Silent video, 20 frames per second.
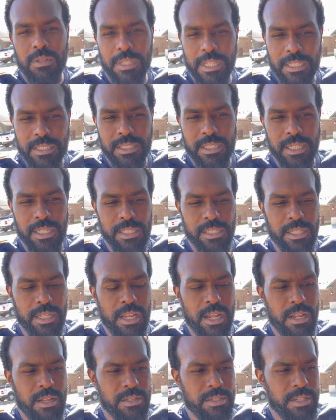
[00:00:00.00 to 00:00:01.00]
That's
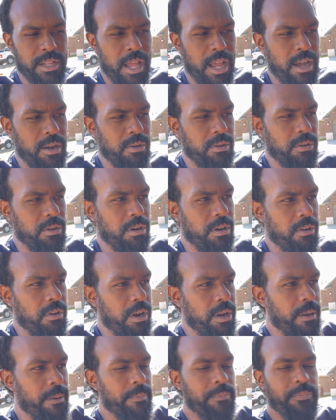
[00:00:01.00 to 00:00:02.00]
$60 an hour. All right.